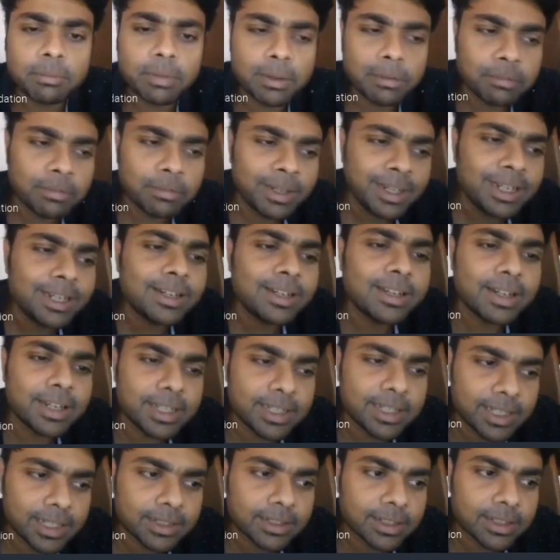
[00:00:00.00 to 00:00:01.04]
And by
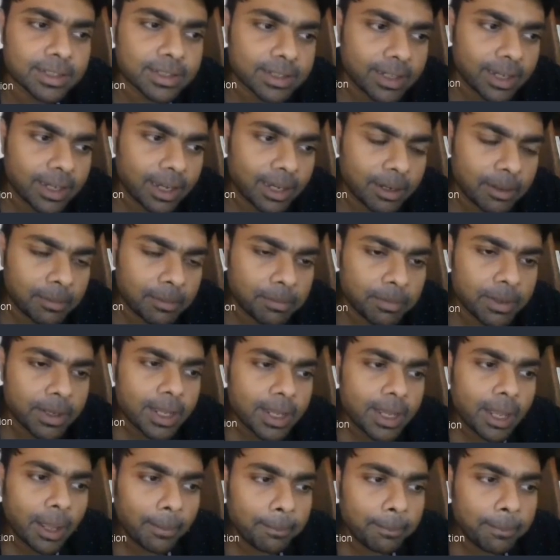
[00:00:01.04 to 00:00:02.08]
increasing this
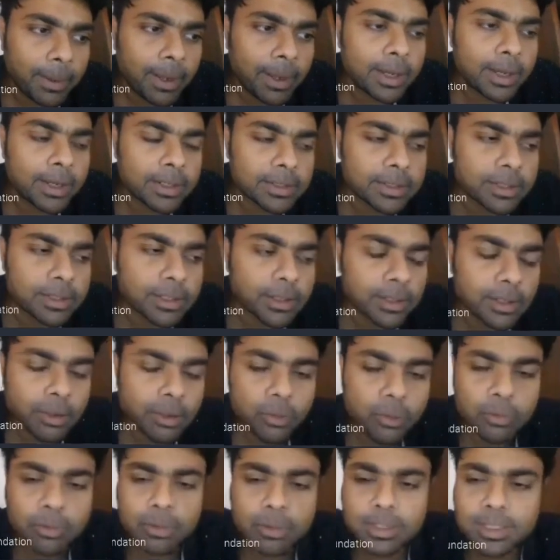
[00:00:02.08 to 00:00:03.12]
gap, banks
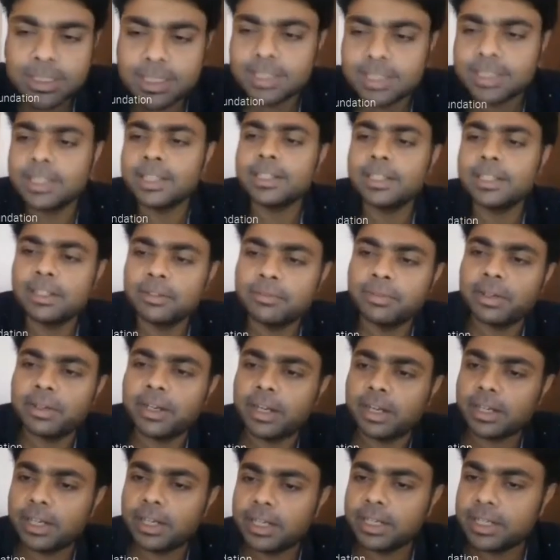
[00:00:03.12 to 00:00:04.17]
are now
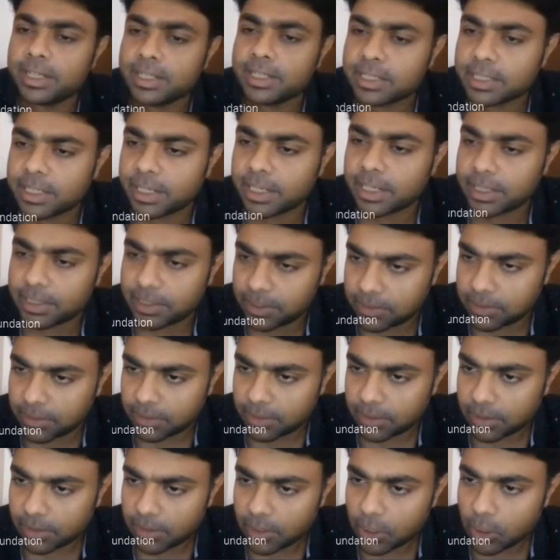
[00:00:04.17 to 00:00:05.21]
significantly
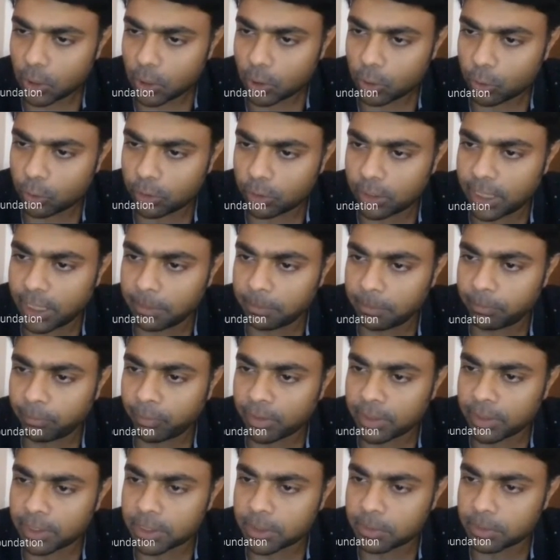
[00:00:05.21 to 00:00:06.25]
discouraged to
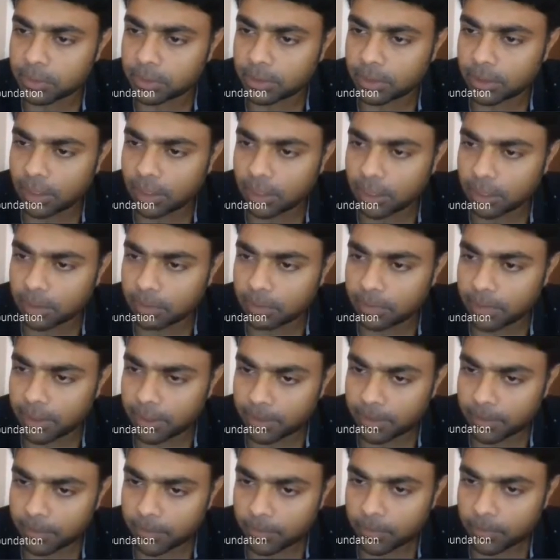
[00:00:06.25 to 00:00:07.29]
keep funds with
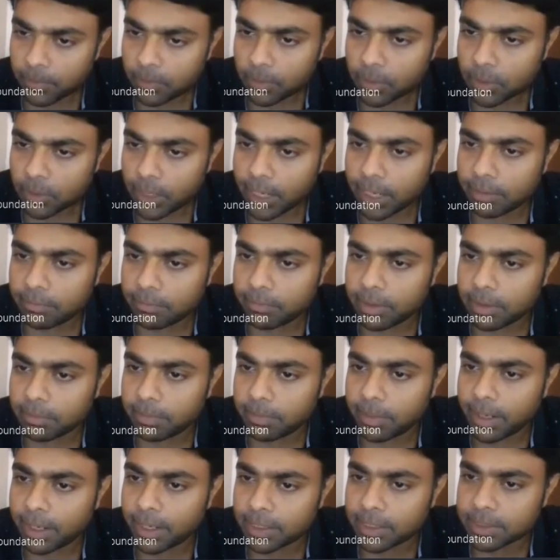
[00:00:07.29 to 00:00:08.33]
RBI.
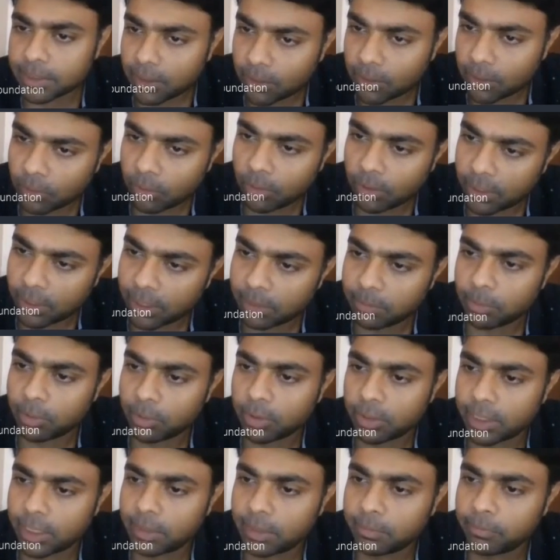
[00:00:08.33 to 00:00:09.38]
And when banks are not
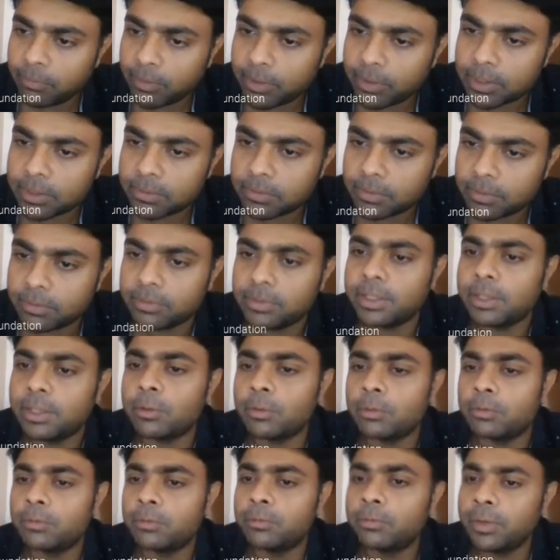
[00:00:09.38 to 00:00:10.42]
able to keep funds,
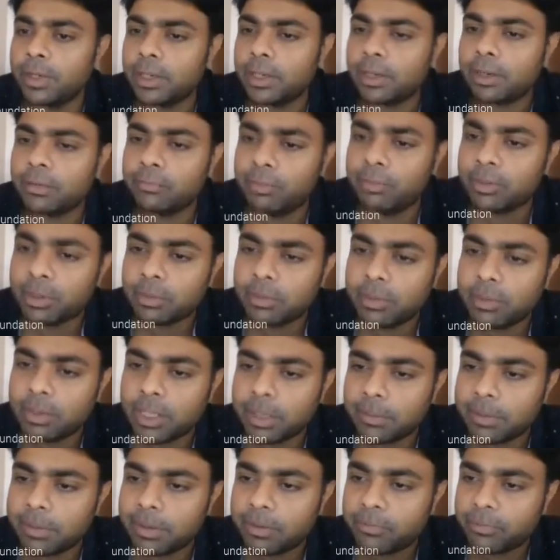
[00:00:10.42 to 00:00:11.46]
they don't feel
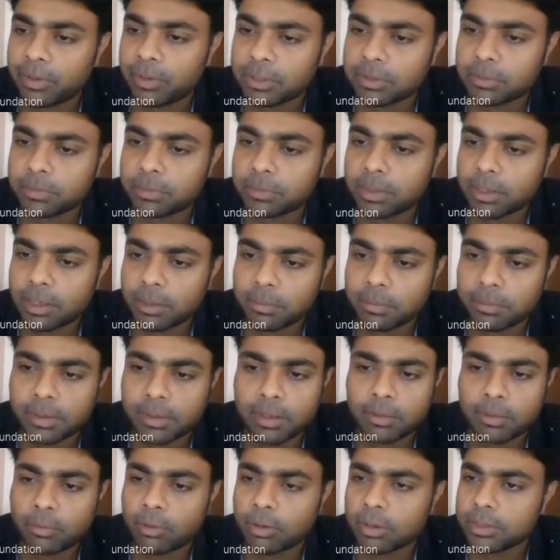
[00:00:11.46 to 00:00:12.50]
comfortable keeping funds with
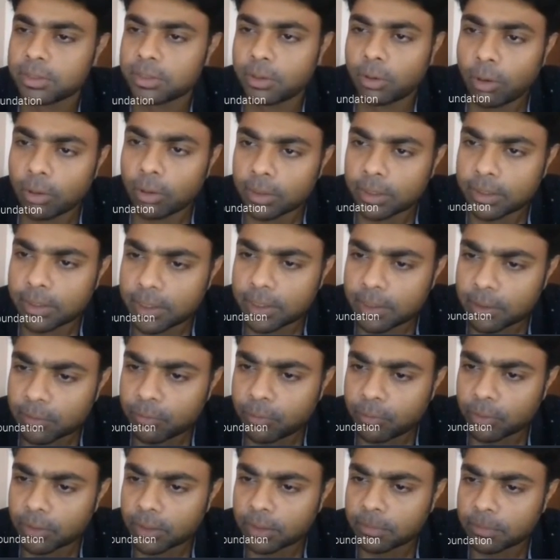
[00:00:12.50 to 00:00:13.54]
RBI. What is the
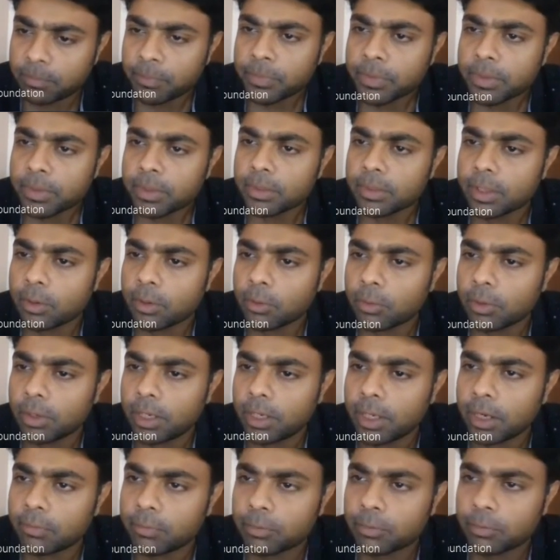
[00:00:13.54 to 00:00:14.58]
alternative for them? They
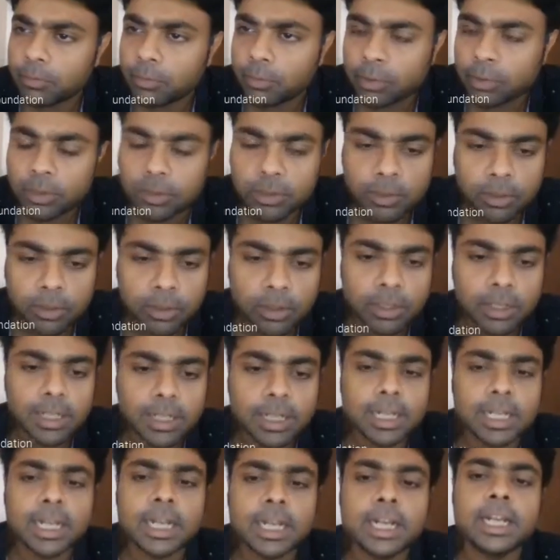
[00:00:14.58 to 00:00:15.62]
only have to focus
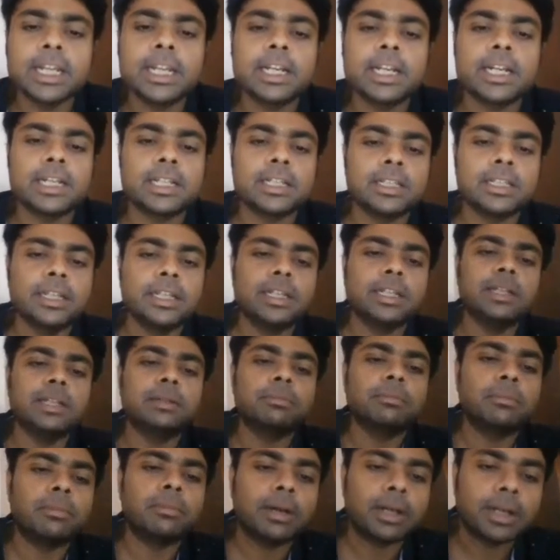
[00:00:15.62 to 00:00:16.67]
on lending it in
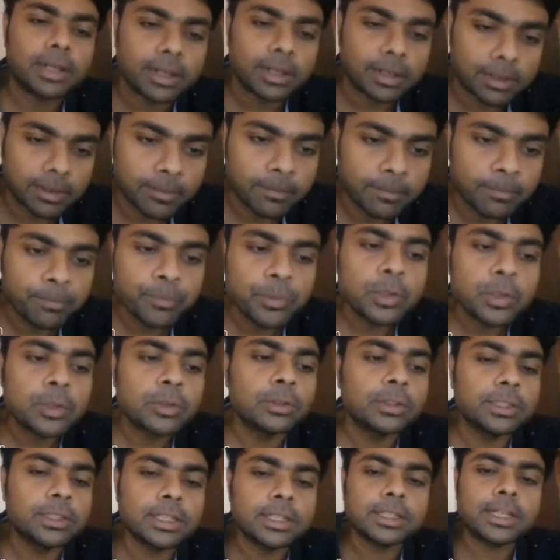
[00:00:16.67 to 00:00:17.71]
the market.
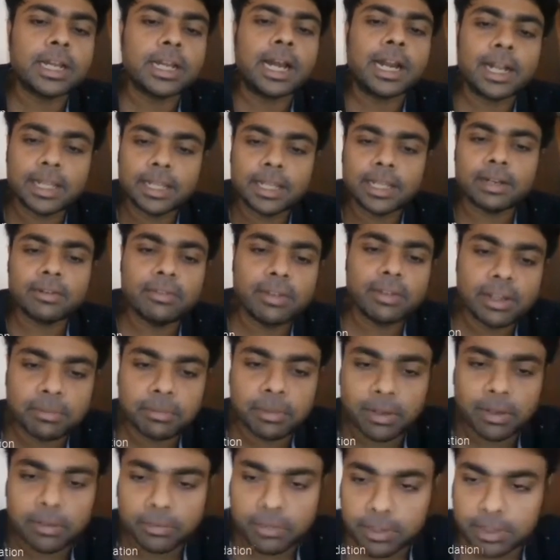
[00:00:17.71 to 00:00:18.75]
So this is another
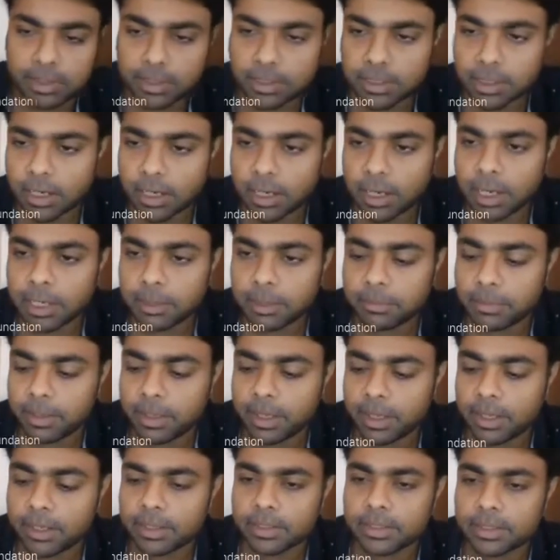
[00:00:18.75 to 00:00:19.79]
way by which
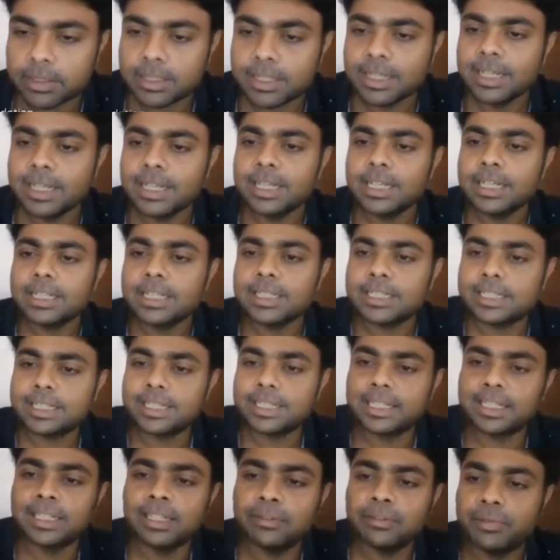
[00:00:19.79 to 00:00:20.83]
RBI is
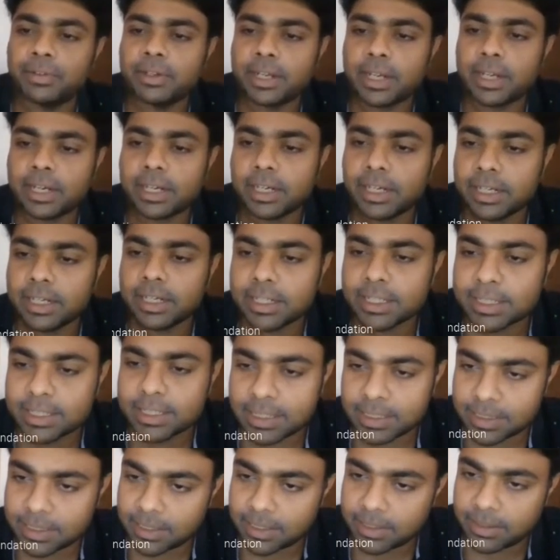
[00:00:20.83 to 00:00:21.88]
significantly
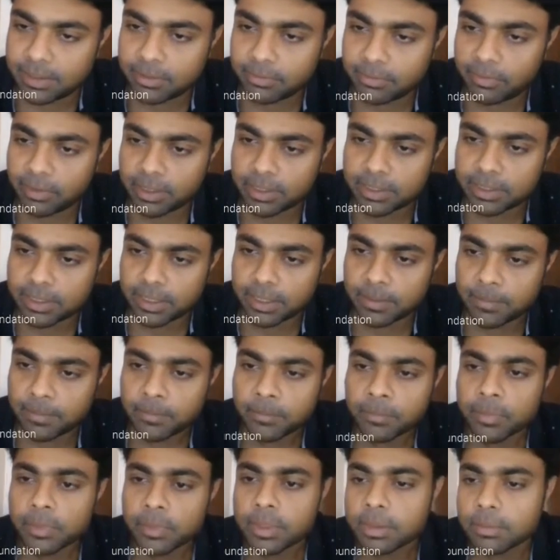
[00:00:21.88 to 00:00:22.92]

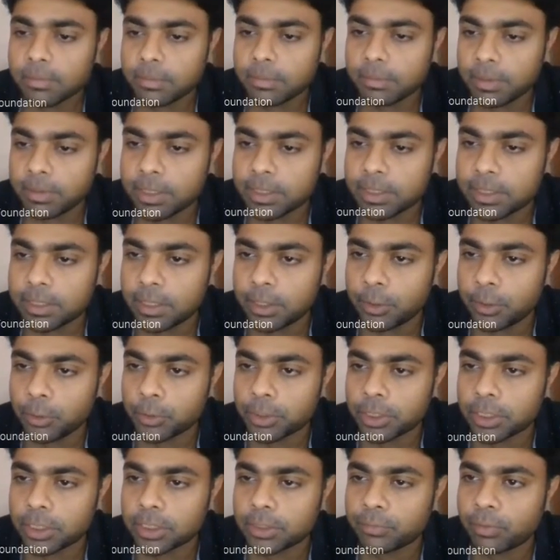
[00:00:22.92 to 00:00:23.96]
disincentivizing
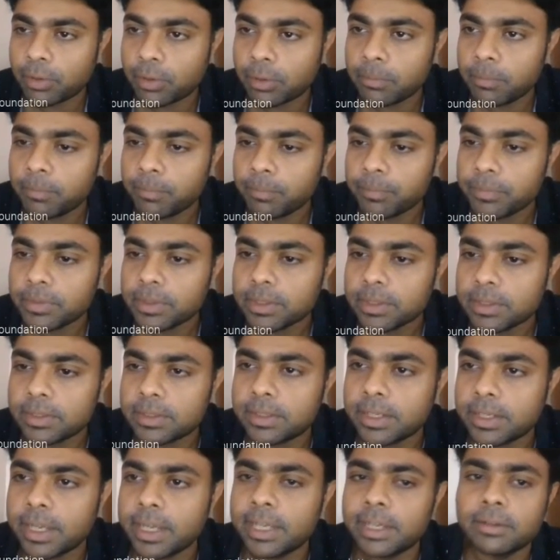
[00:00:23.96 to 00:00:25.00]
institutions from
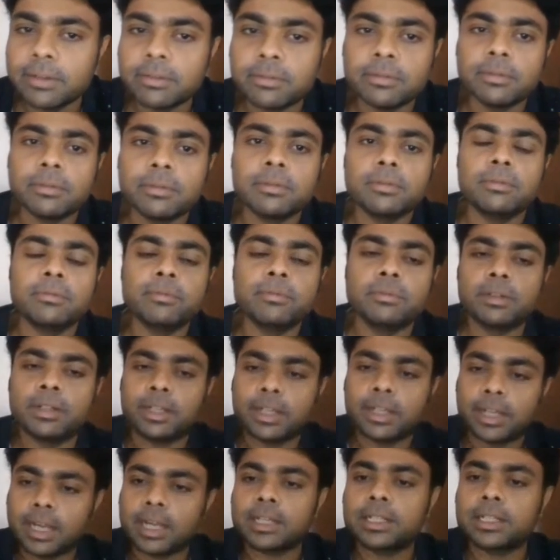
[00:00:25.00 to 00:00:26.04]
staying
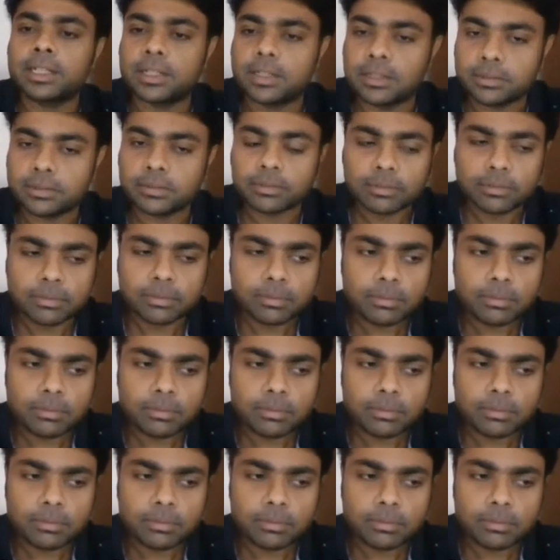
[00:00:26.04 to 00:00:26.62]
cash